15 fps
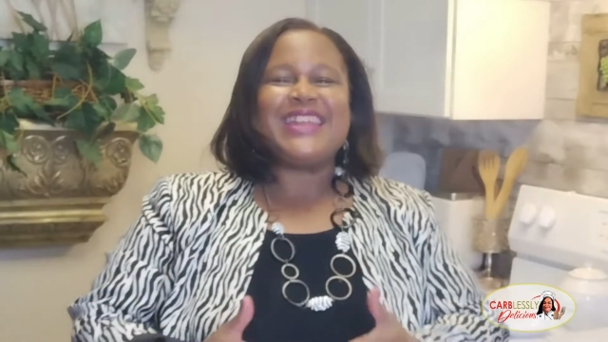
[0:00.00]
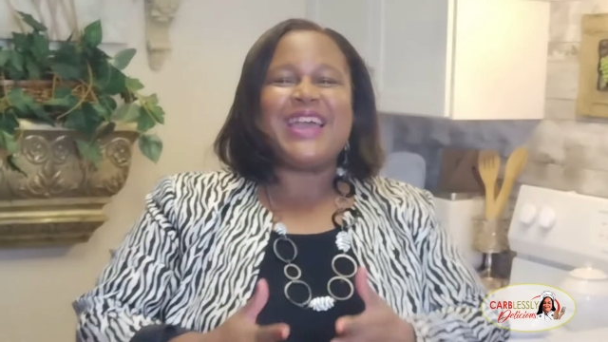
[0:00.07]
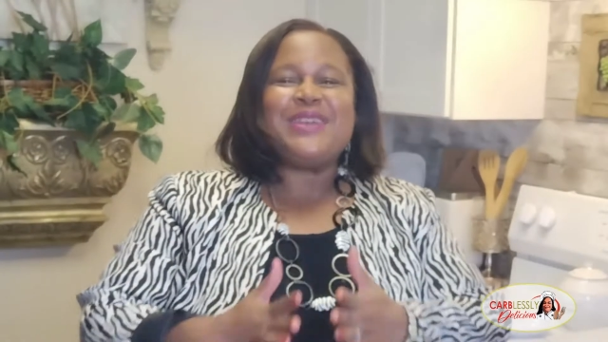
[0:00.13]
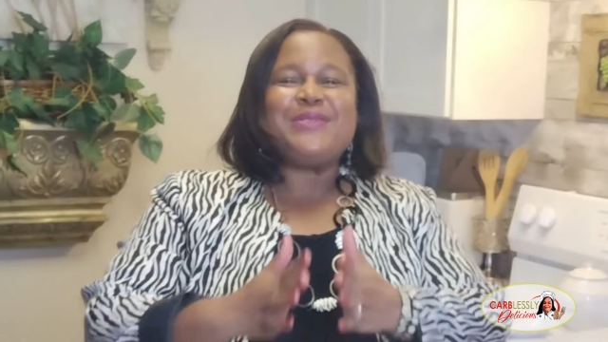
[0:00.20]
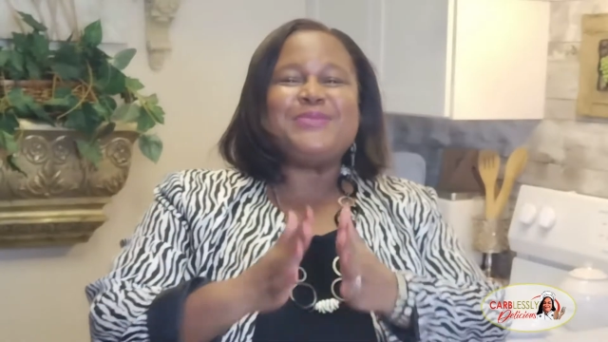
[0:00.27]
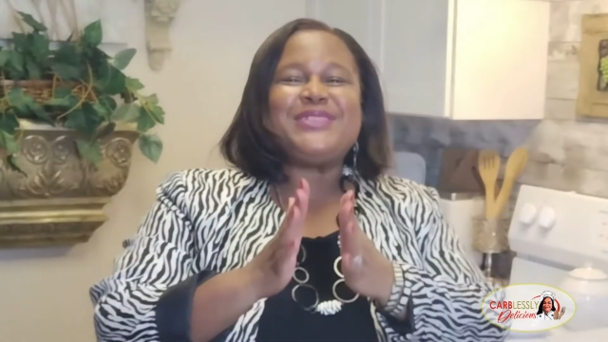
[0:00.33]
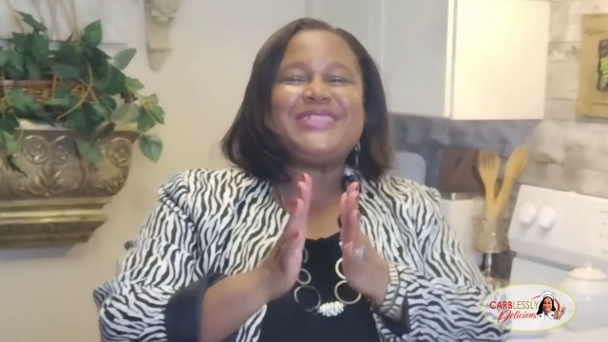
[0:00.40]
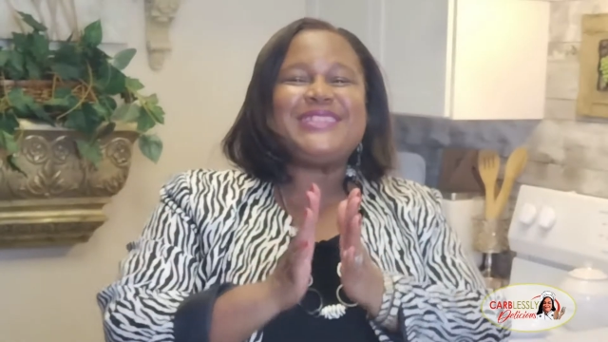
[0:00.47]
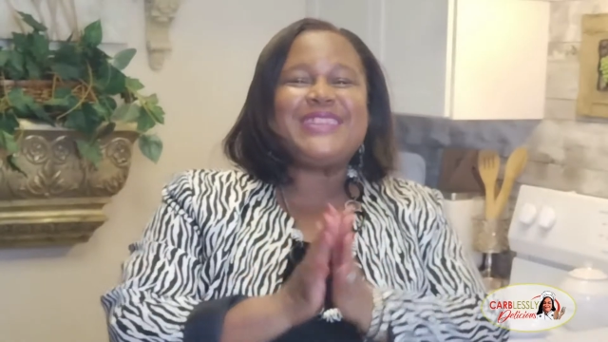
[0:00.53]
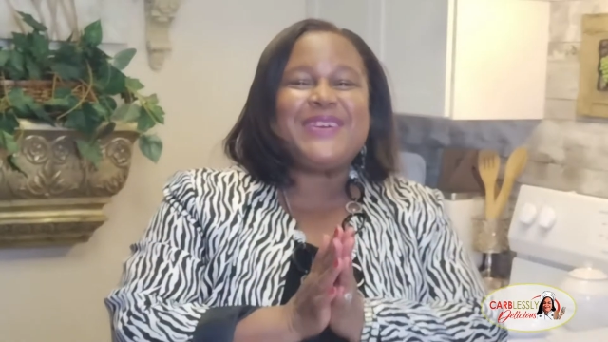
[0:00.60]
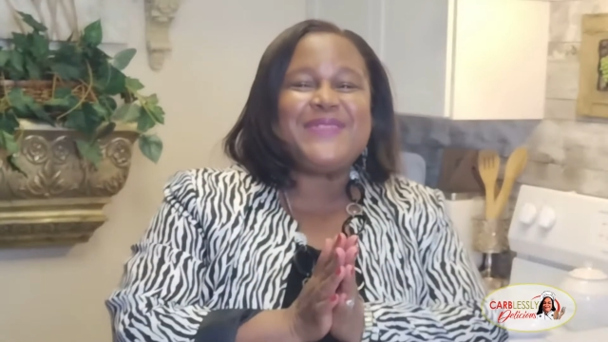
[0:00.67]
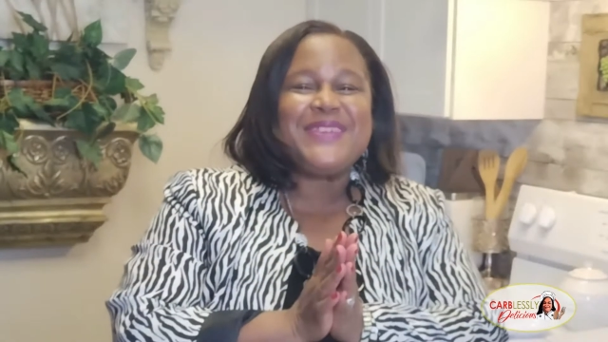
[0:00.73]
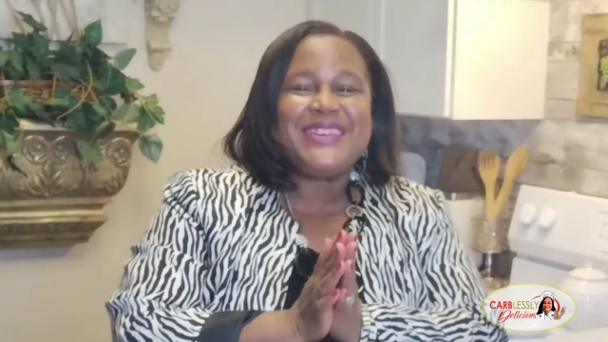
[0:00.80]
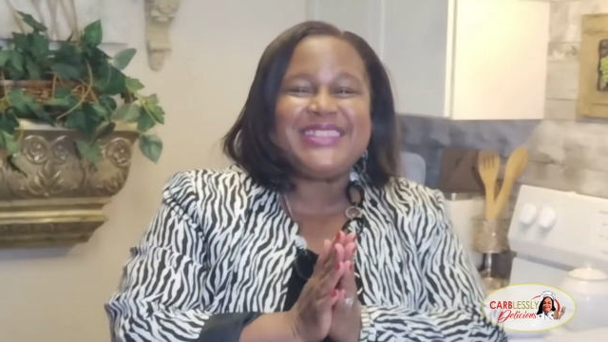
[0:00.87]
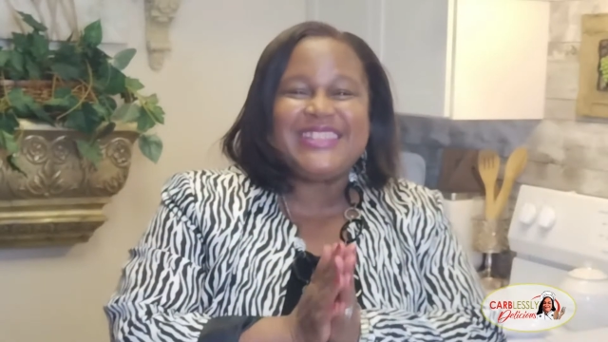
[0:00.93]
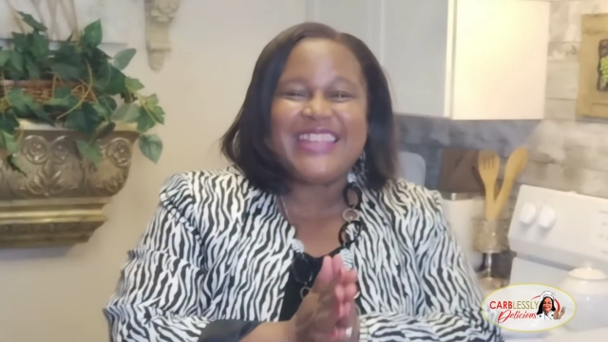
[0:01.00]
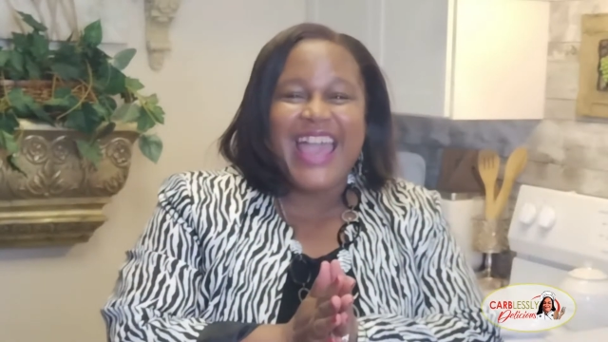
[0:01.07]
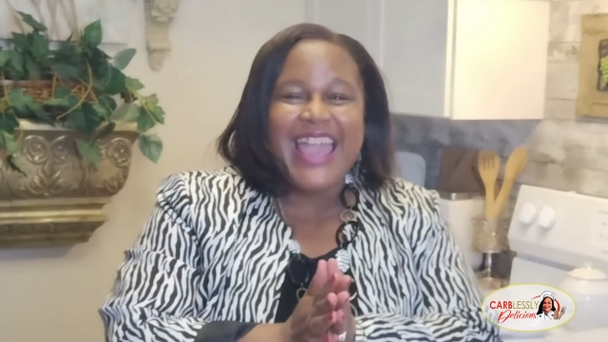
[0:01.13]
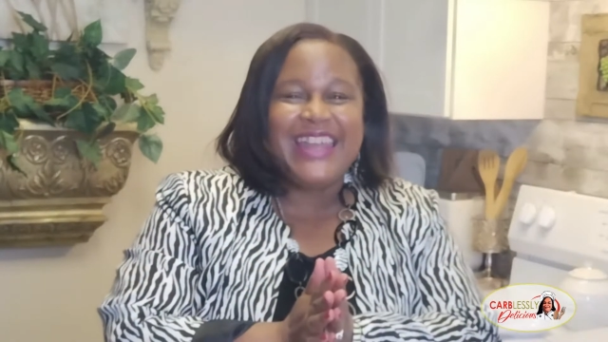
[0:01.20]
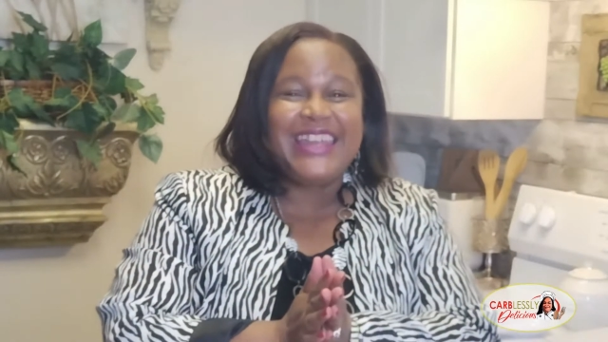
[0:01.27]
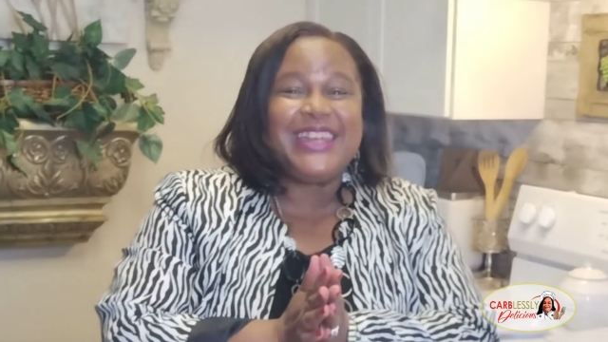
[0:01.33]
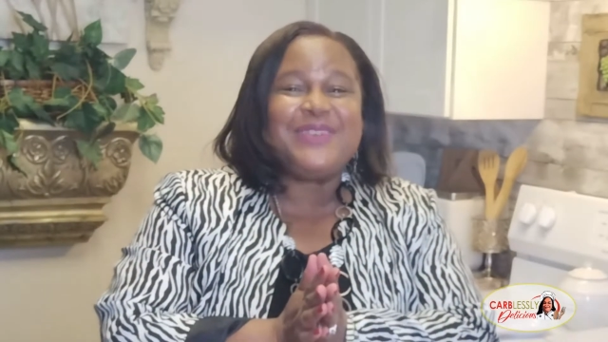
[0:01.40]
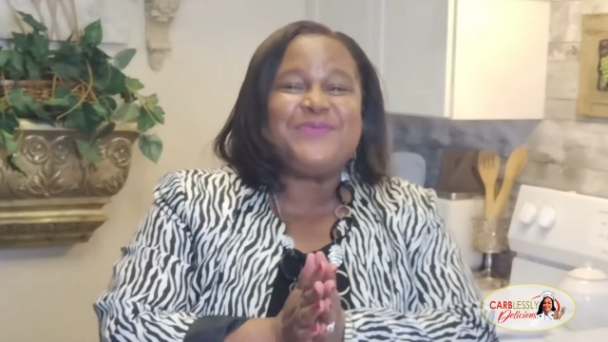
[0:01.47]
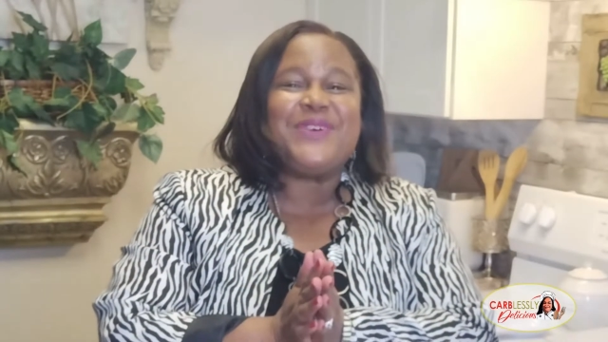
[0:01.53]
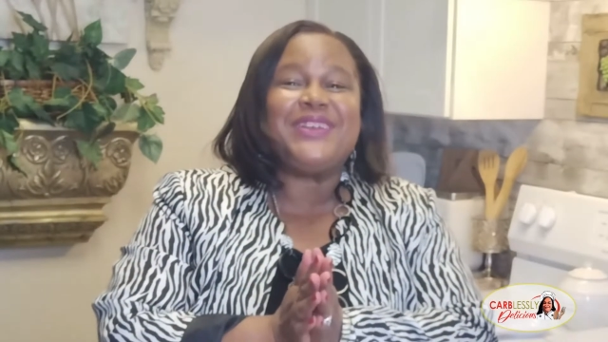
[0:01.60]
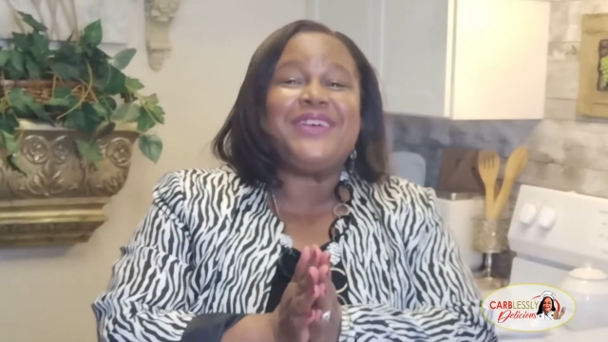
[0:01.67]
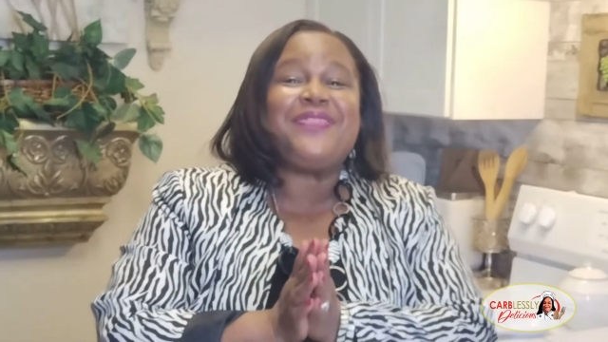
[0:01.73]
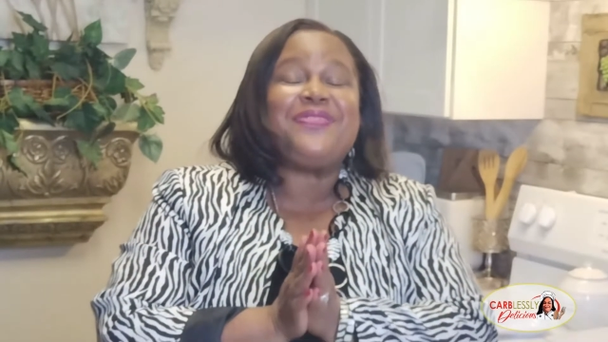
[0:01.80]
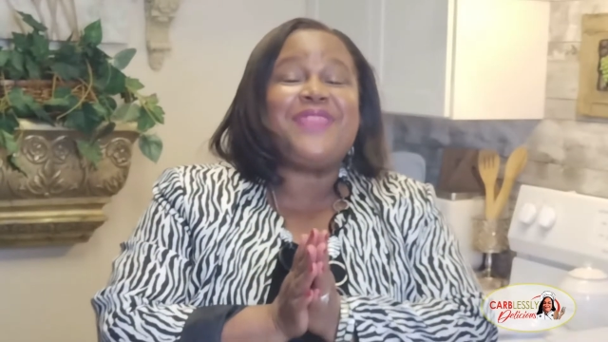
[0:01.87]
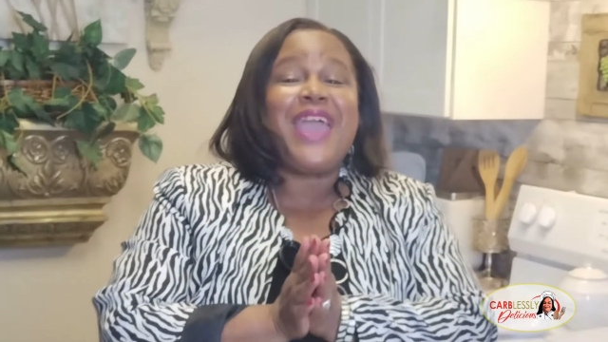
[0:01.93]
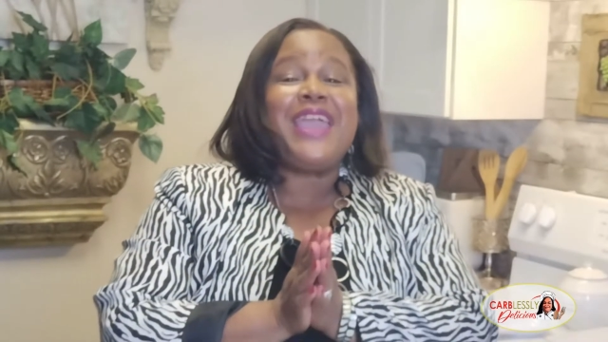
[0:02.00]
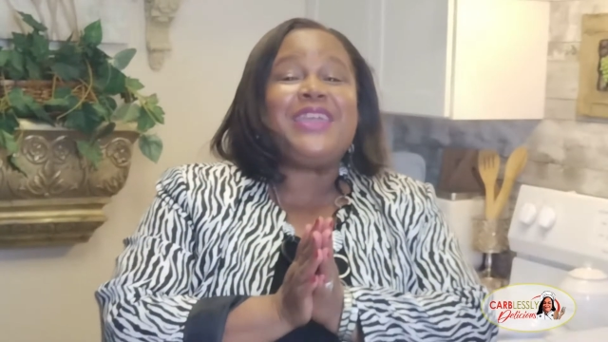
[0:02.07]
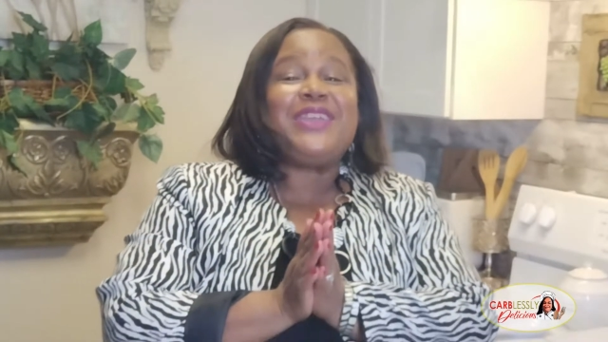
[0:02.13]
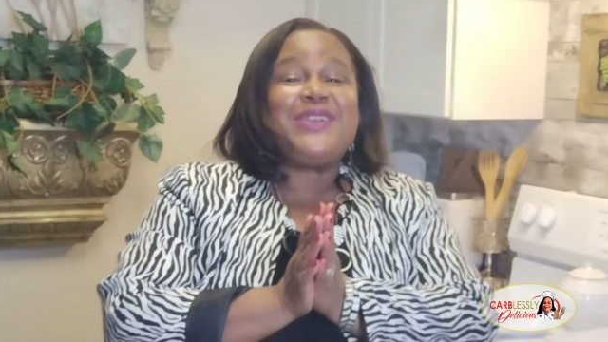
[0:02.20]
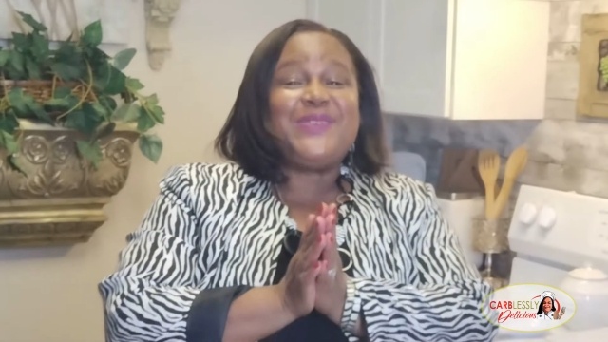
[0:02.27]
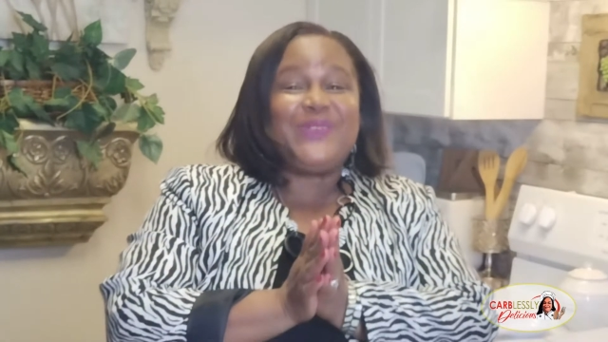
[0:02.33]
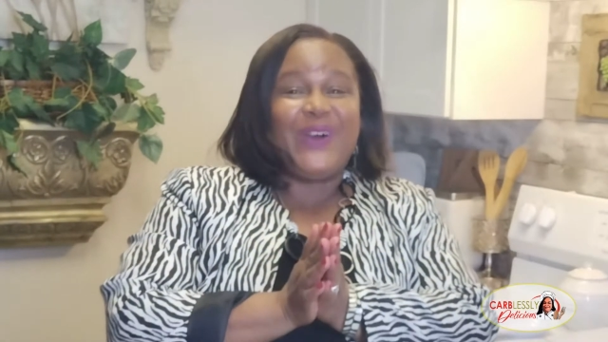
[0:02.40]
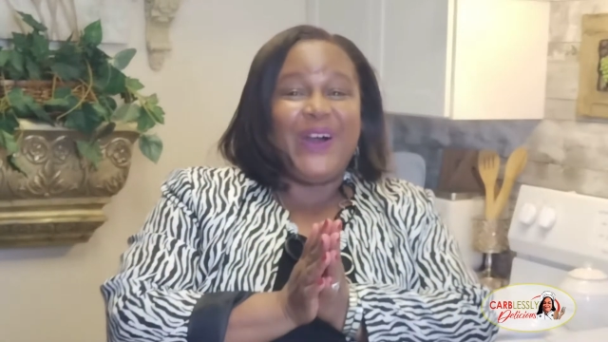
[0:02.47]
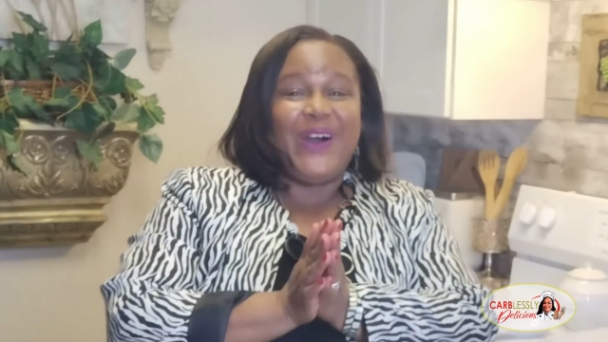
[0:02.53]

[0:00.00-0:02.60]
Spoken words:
and I am so excited and want to thank you